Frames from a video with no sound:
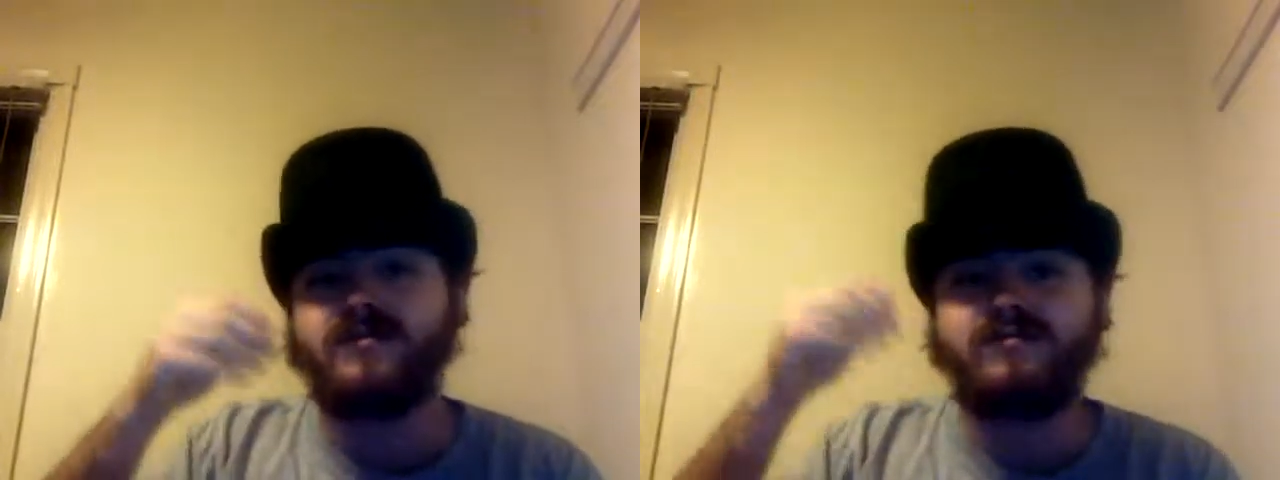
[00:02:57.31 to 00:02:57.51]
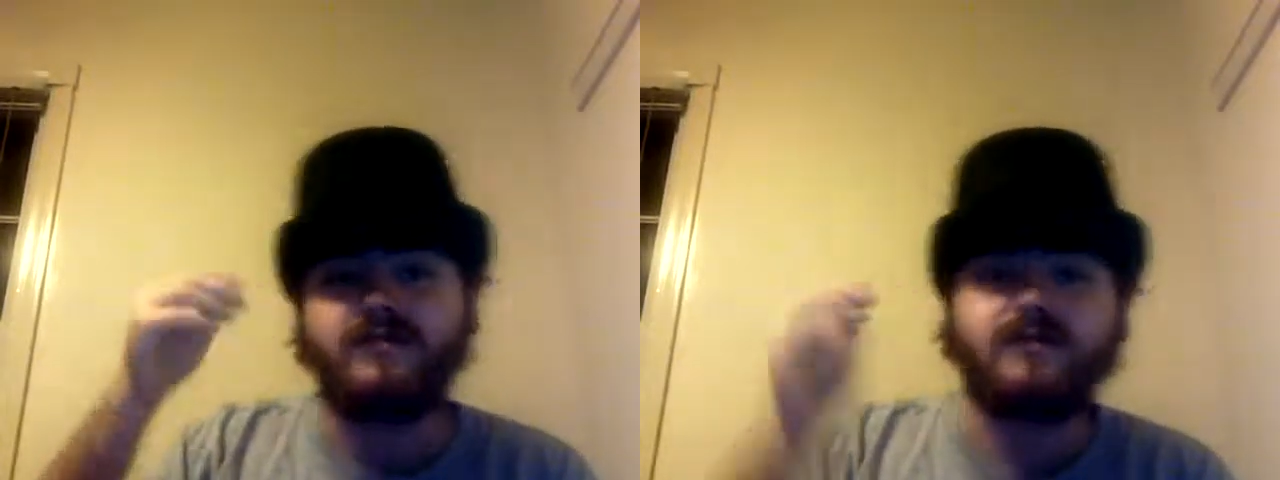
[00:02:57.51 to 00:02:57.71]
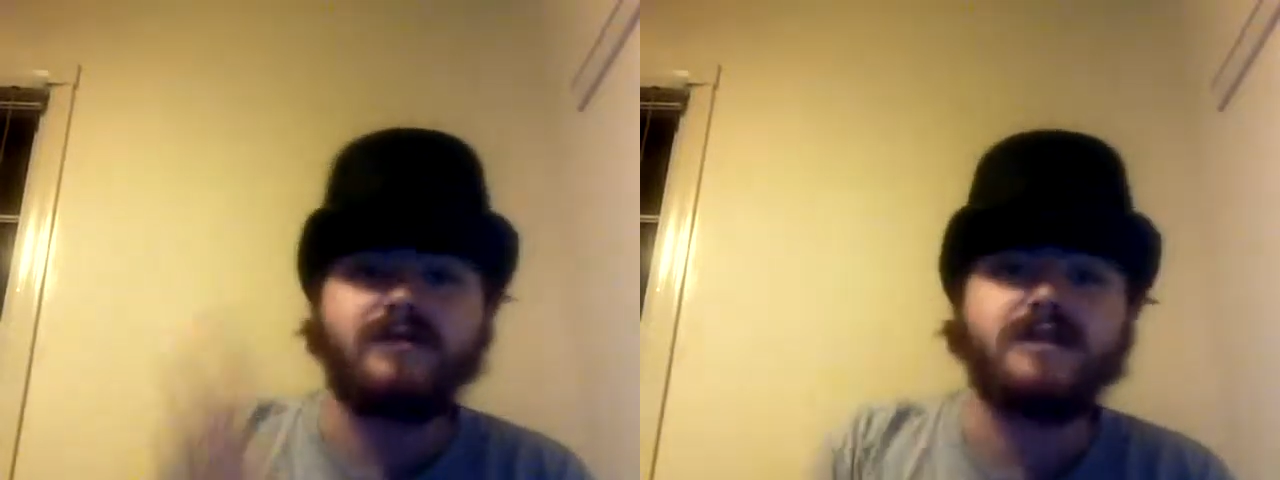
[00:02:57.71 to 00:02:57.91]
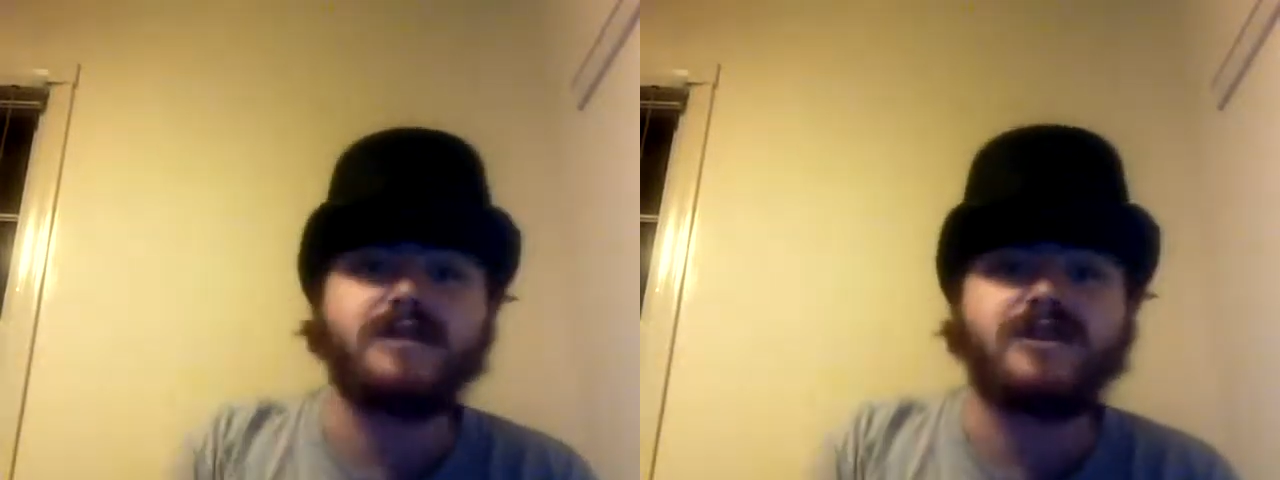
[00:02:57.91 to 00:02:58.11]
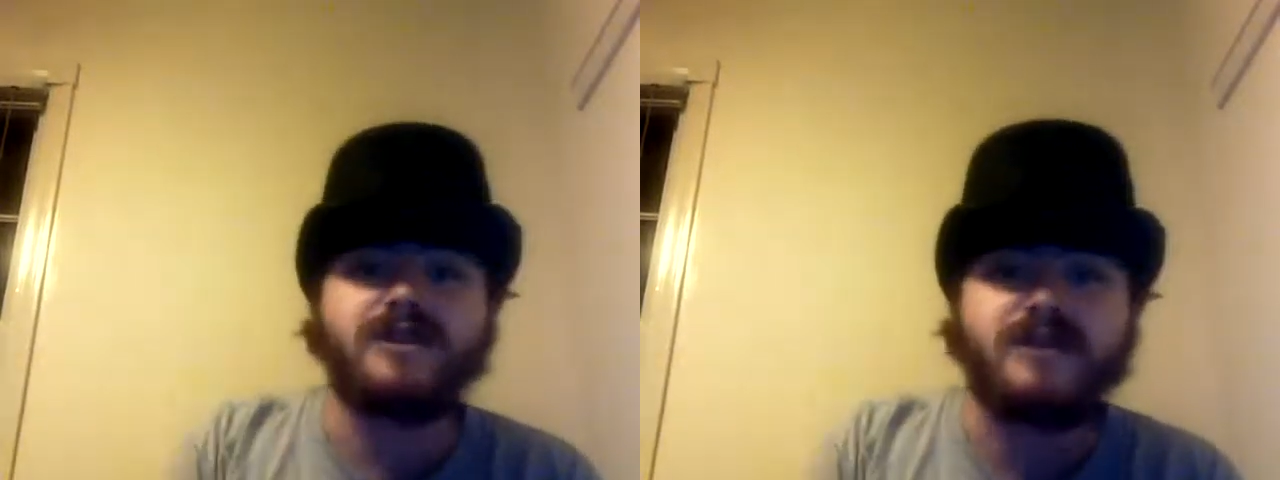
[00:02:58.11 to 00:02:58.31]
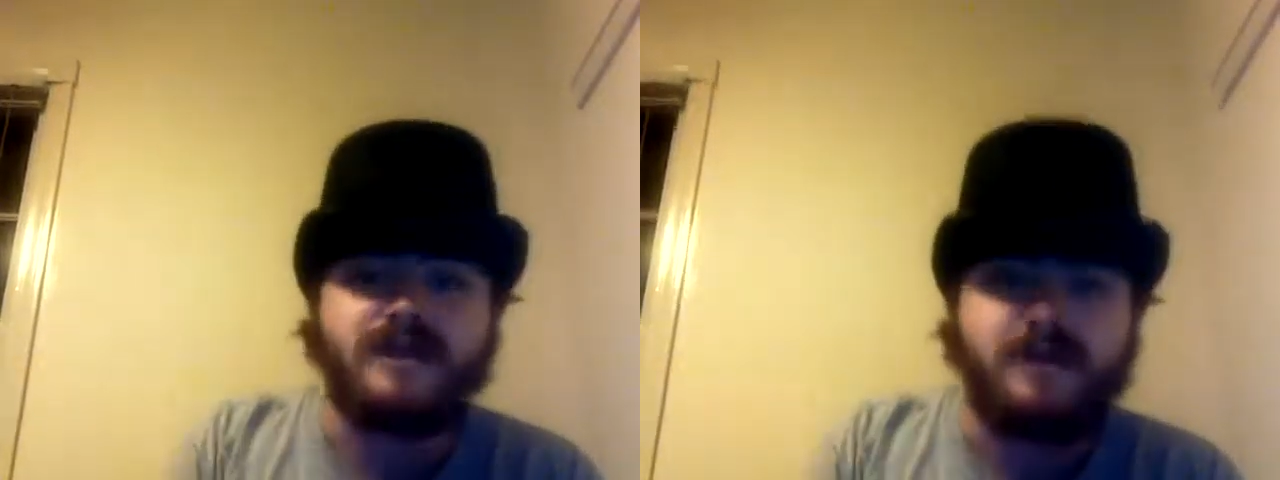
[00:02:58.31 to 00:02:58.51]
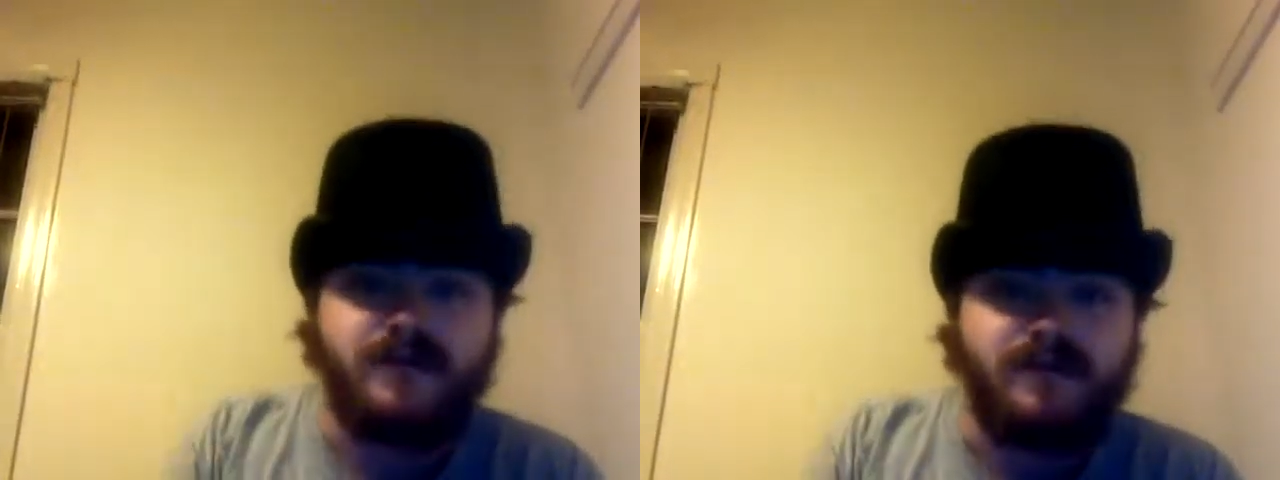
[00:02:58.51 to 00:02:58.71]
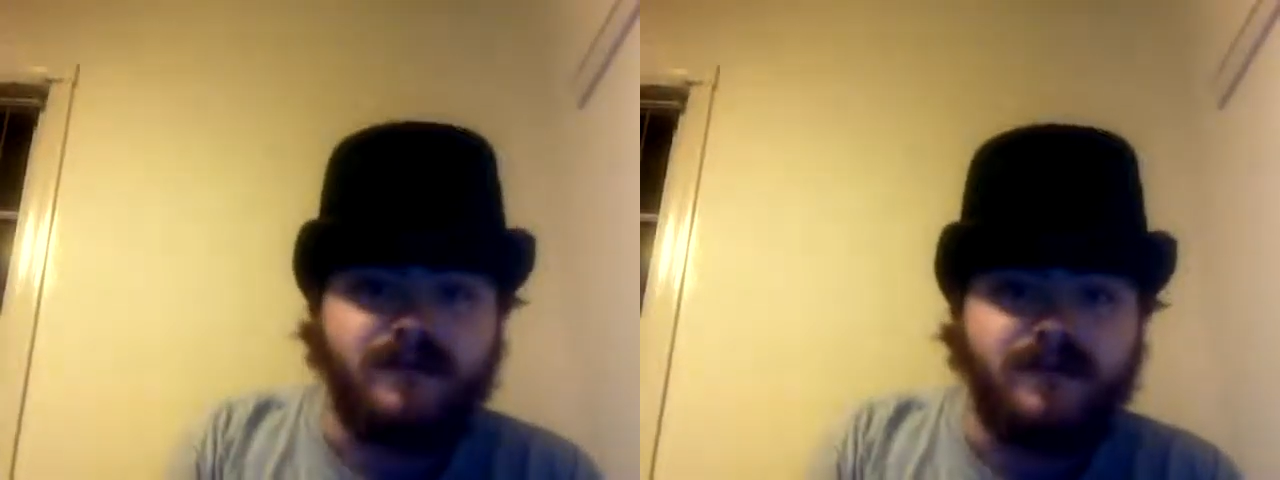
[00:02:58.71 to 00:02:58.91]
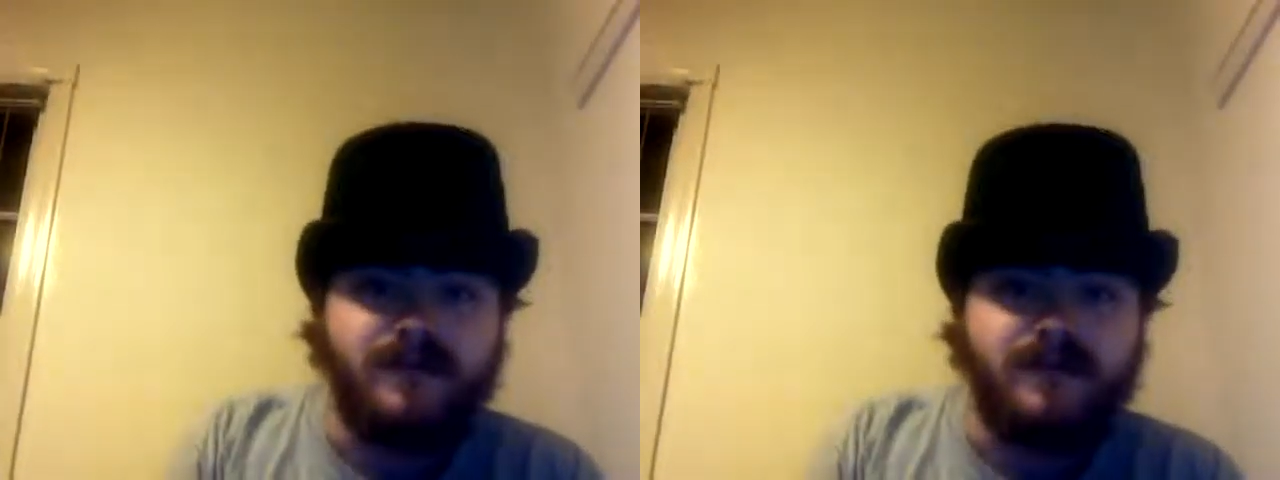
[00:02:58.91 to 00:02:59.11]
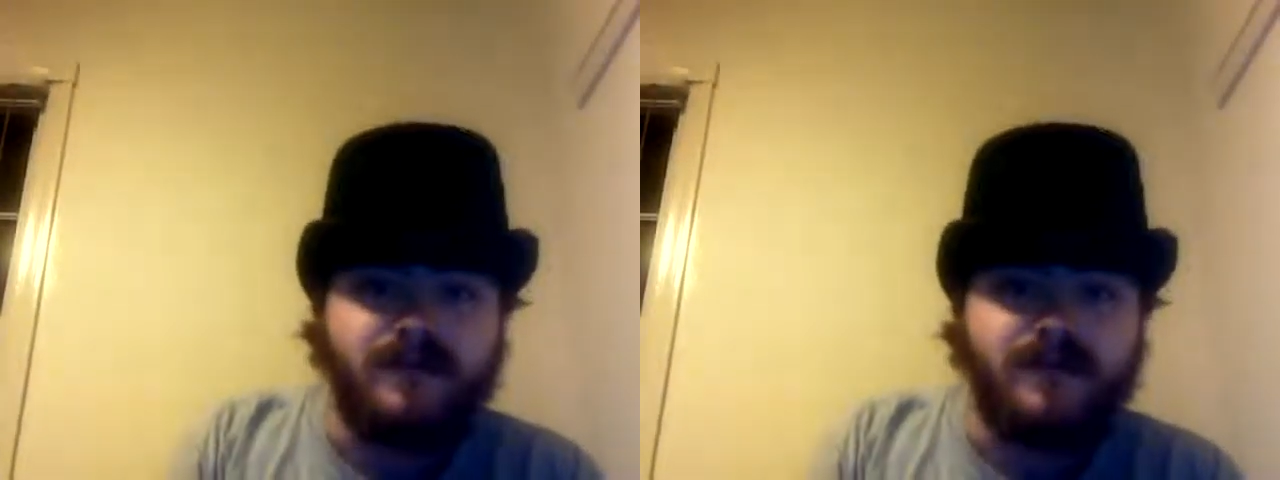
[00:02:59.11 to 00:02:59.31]
thrown us a shitstorm
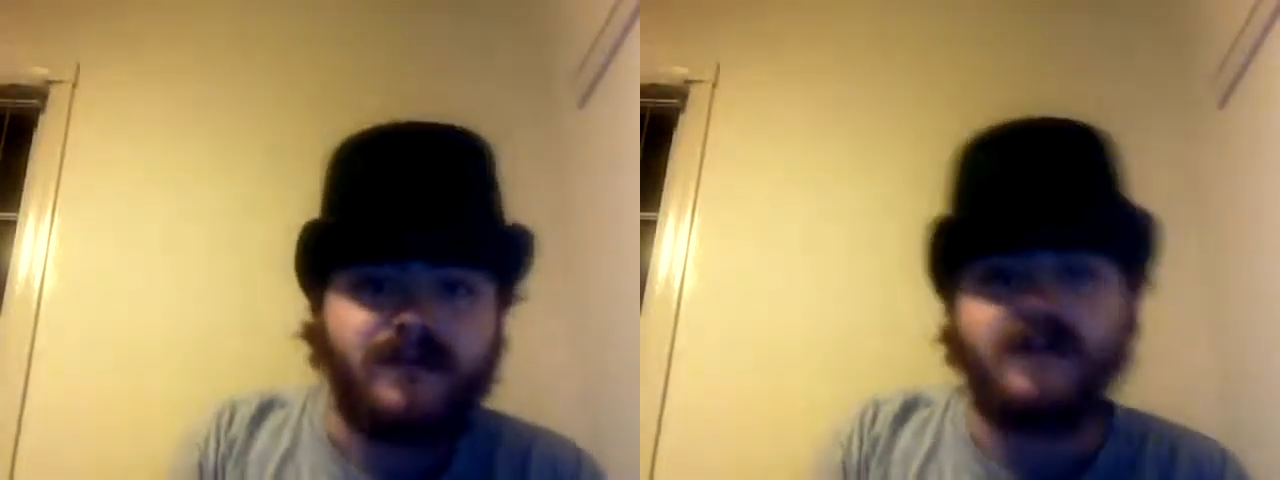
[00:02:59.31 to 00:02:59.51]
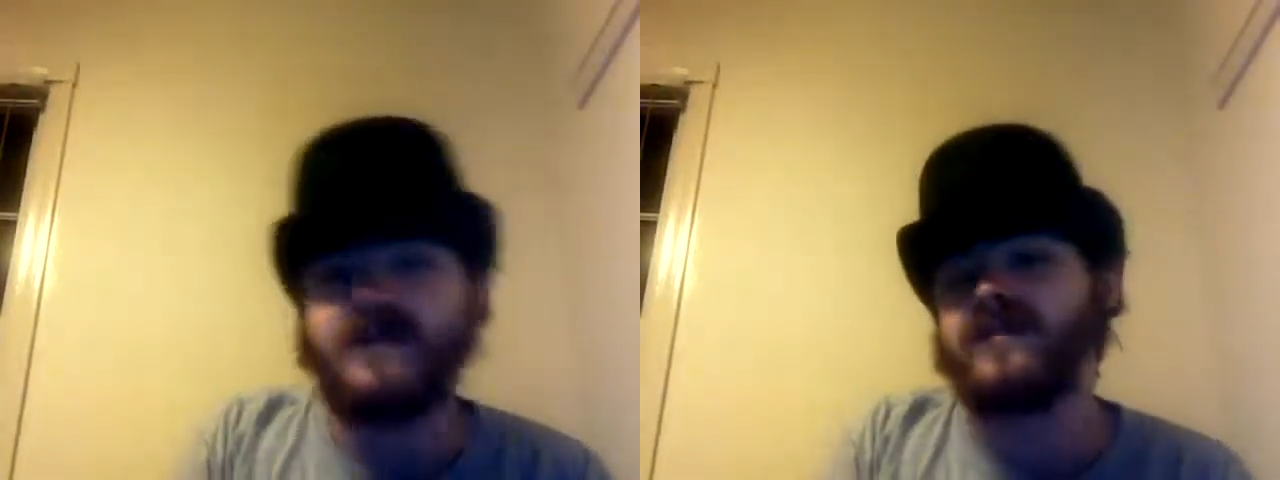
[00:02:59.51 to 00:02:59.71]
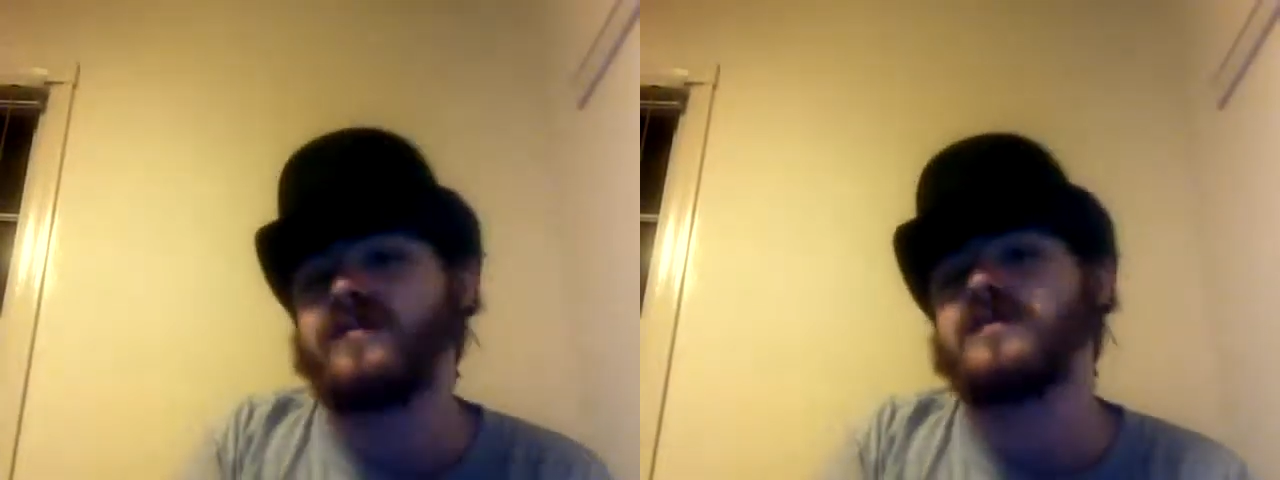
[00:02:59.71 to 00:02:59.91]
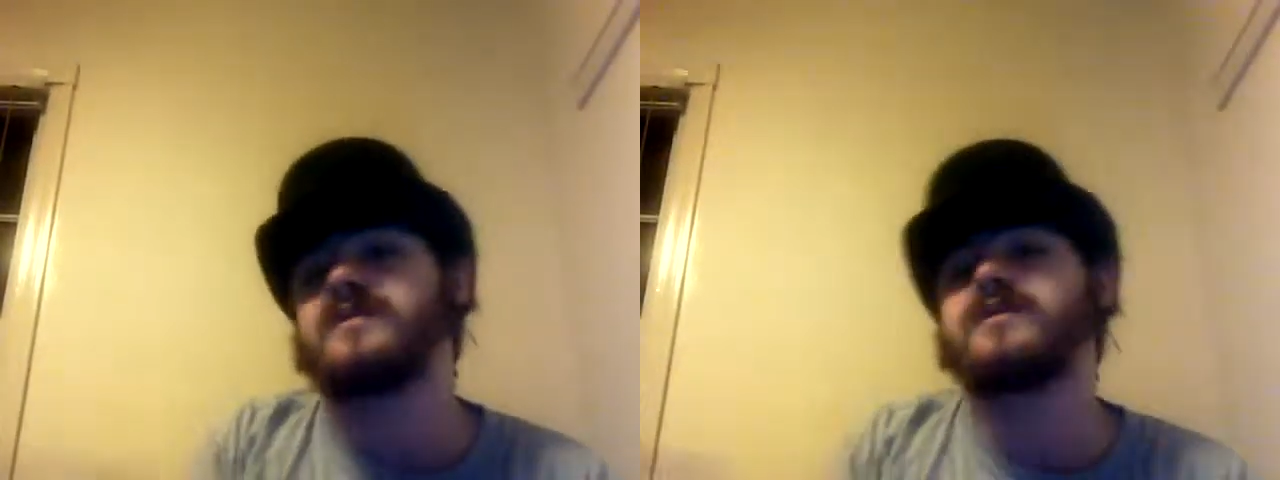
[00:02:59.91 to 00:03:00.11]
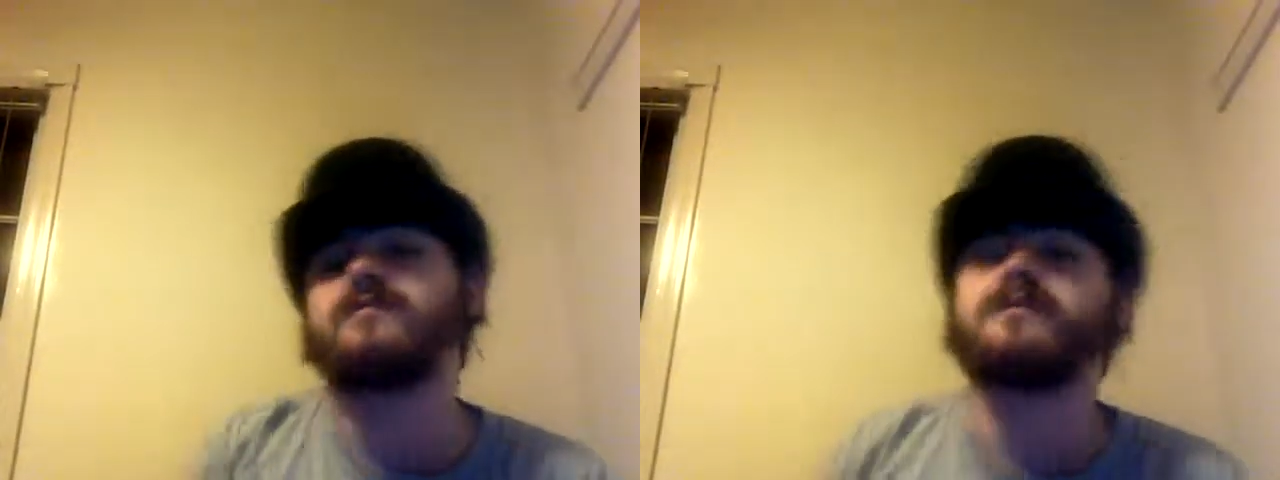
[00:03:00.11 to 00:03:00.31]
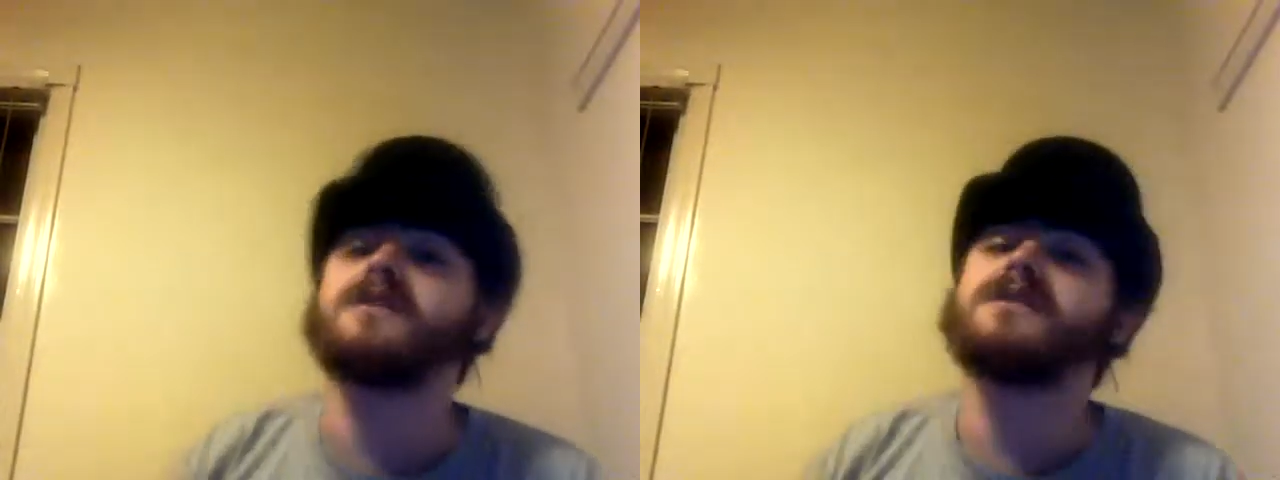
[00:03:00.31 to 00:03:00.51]
of so many